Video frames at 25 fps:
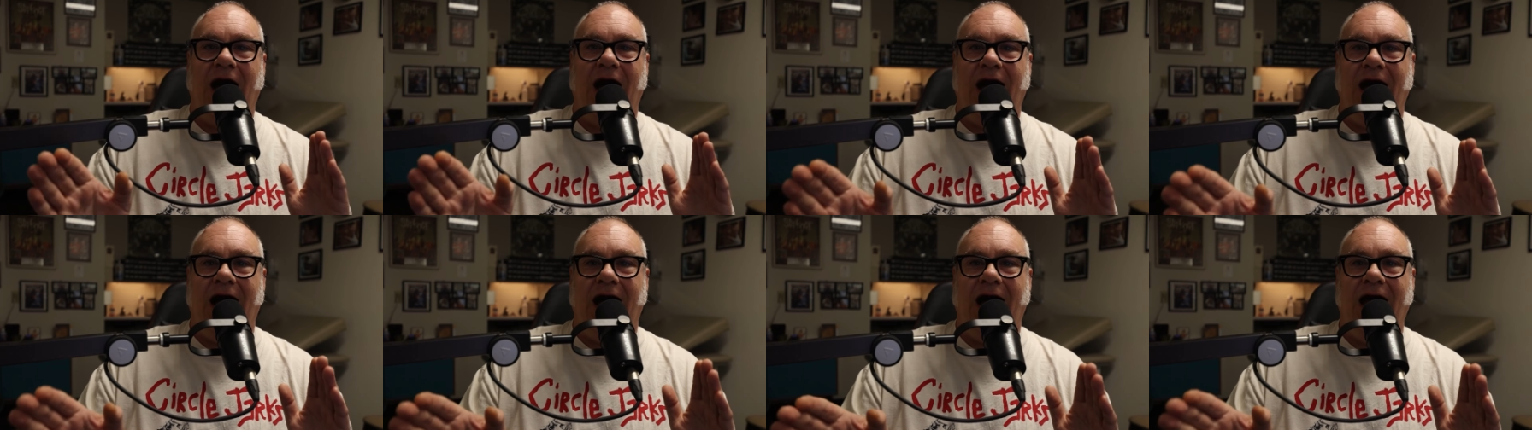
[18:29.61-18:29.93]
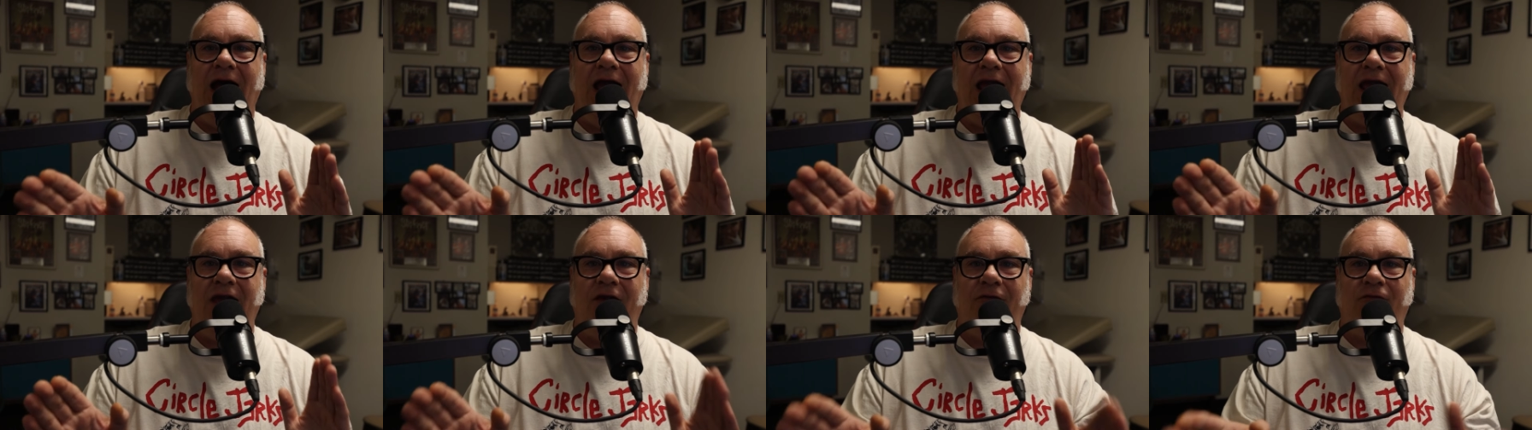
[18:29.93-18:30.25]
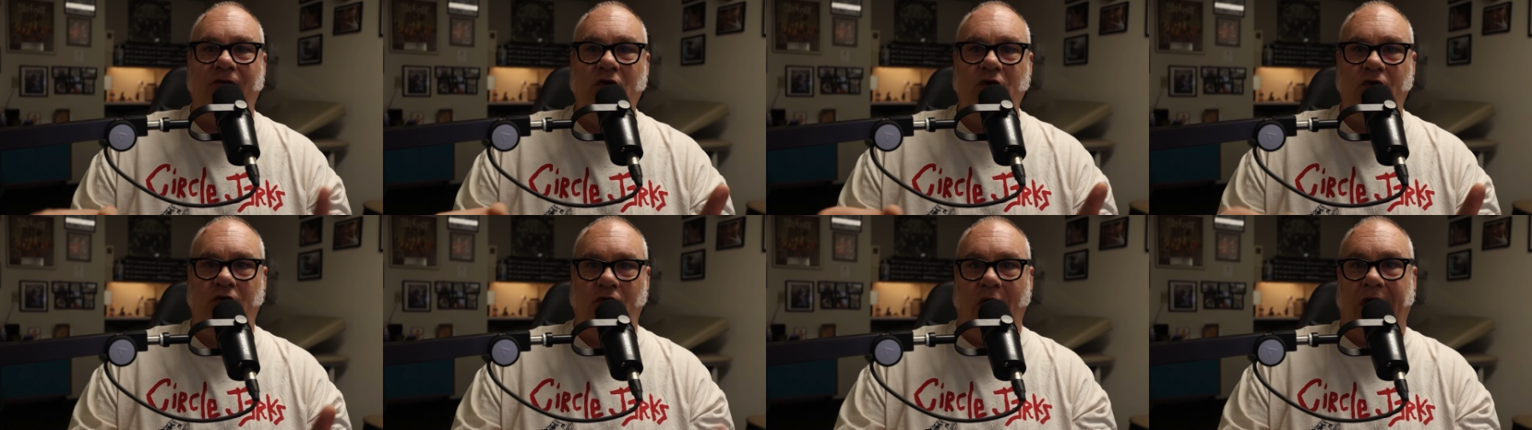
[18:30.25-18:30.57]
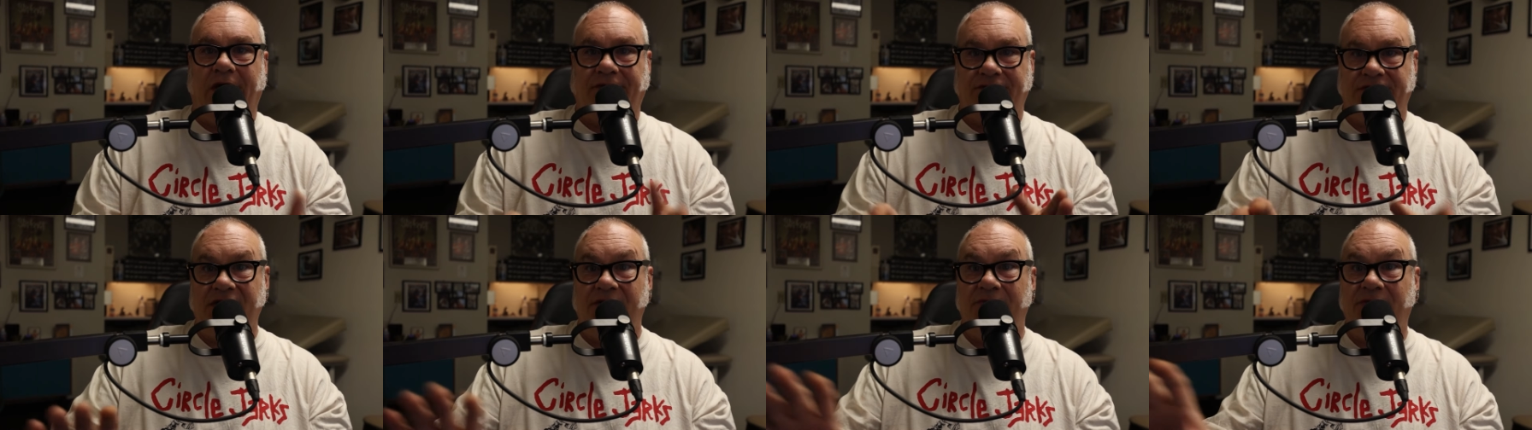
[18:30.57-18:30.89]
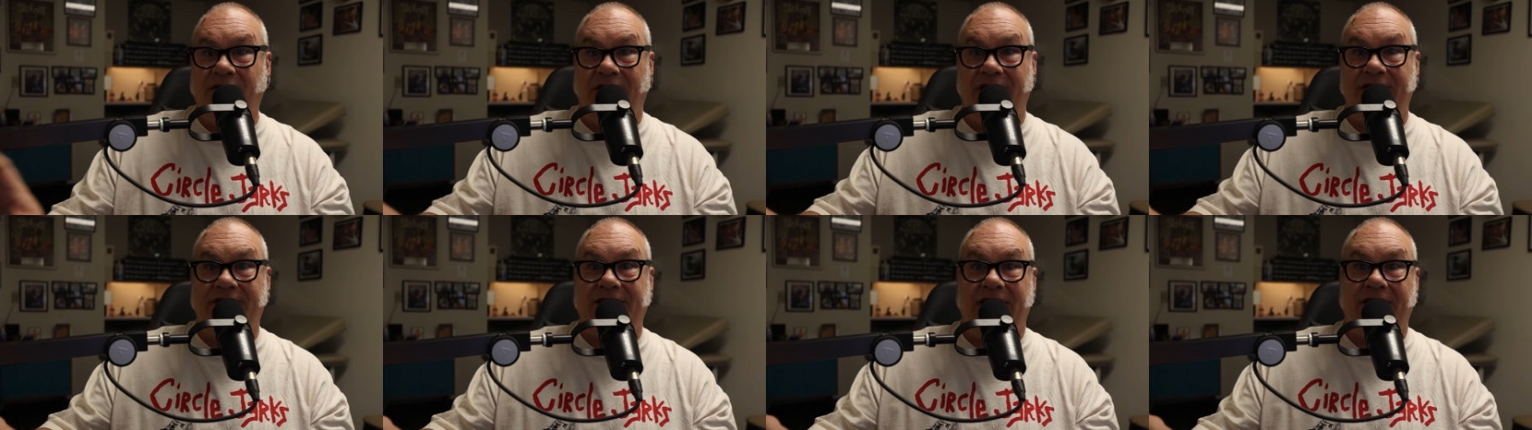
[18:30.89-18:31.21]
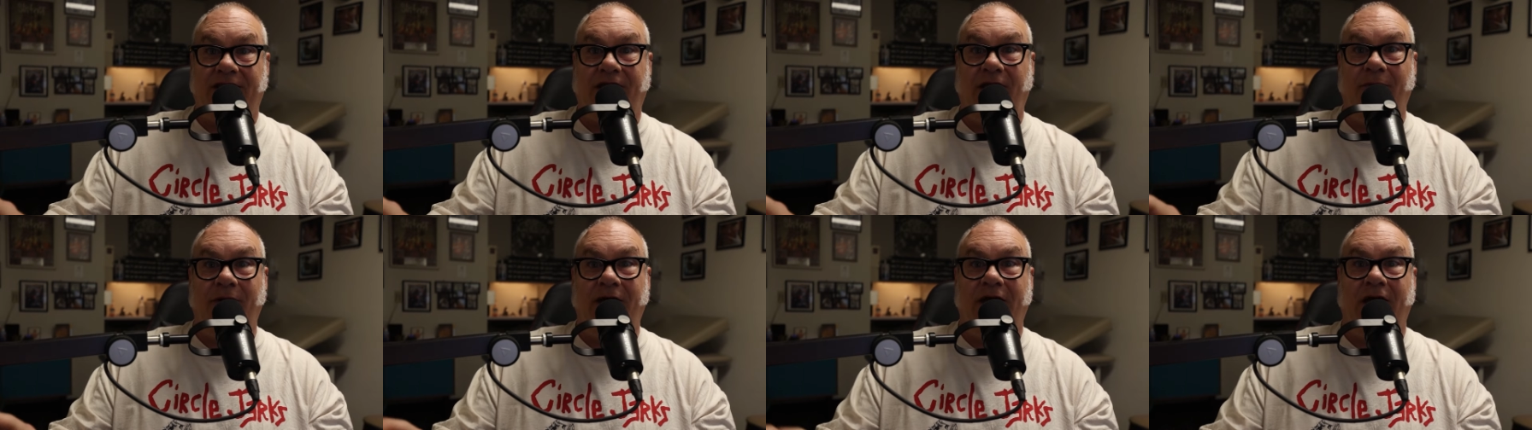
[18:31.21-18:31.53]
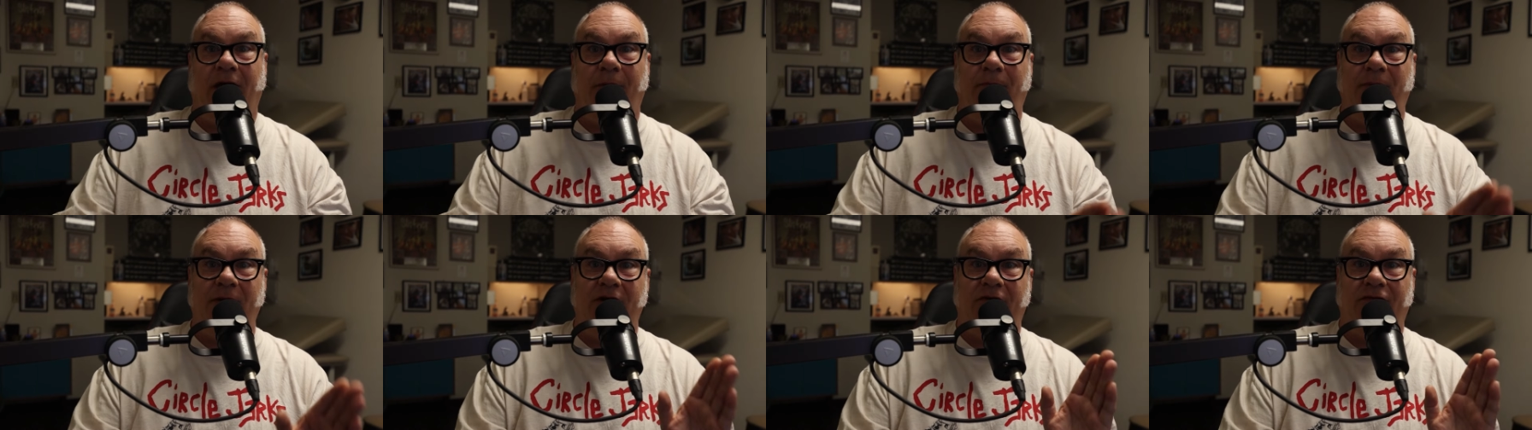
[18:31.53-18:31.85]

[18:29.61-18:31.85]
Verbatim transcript: Uh, if you do have something like that coming up